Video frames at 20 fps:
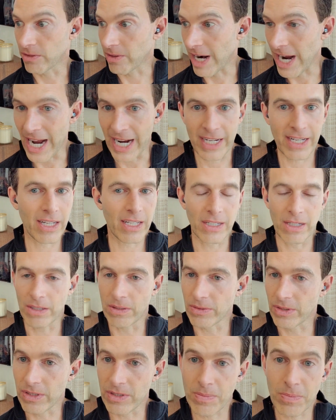Iraq,
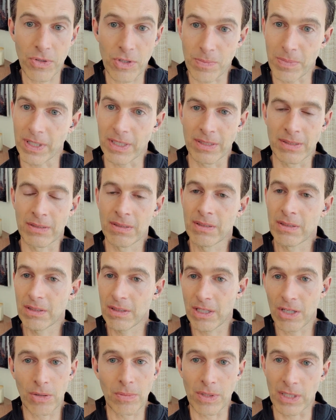there's been
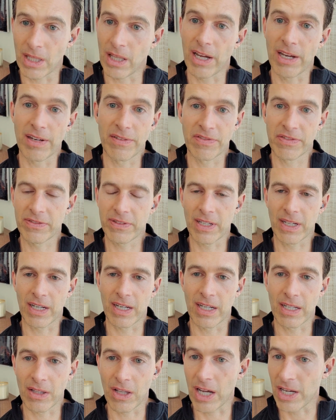human life
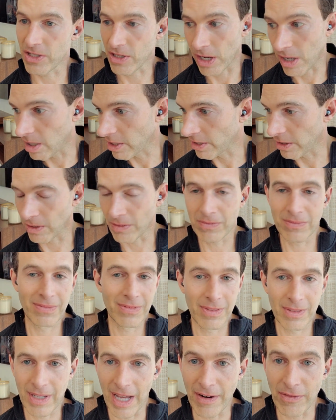lost all,
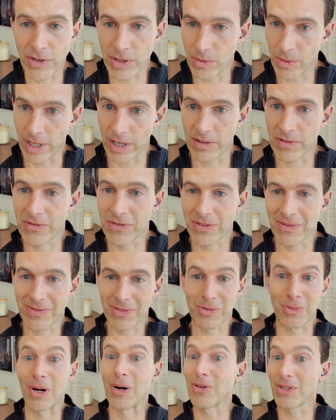everywhere
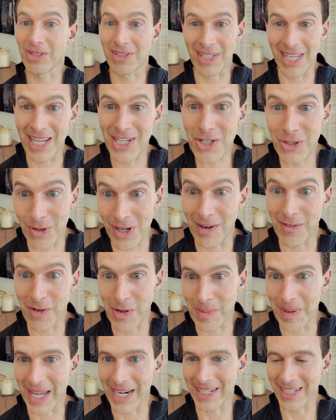throughout the history
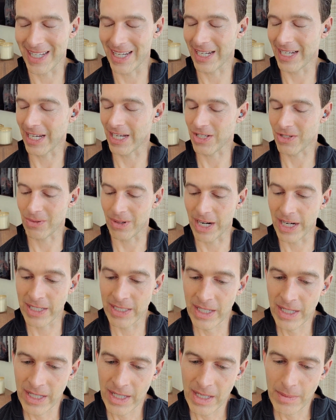of humanity, I guess,
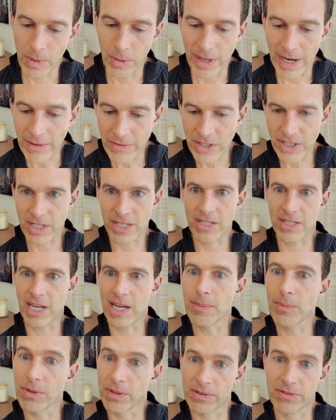right? But we have this
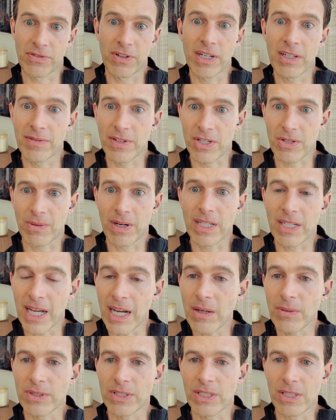example in front of us right
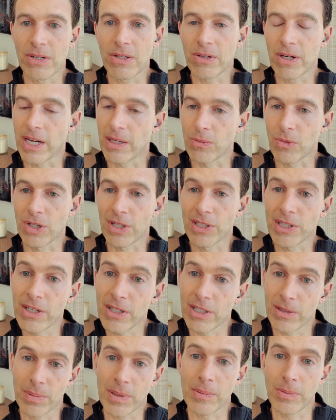now with the Ukraine where
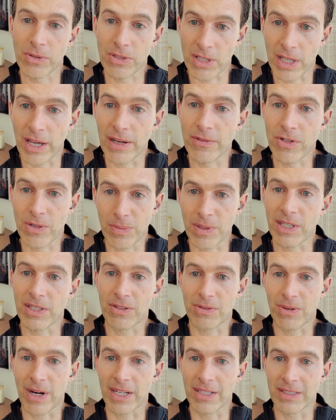literally people's lives are
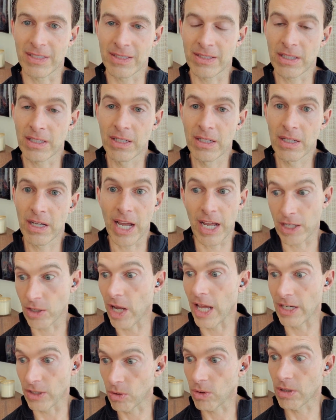being threatened
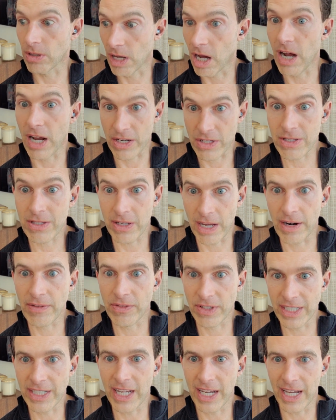and or lost
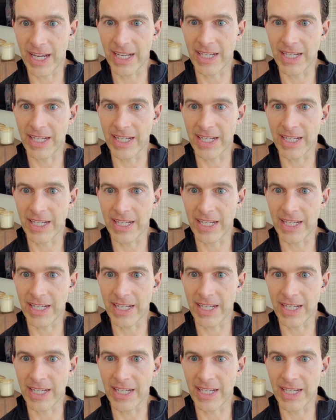every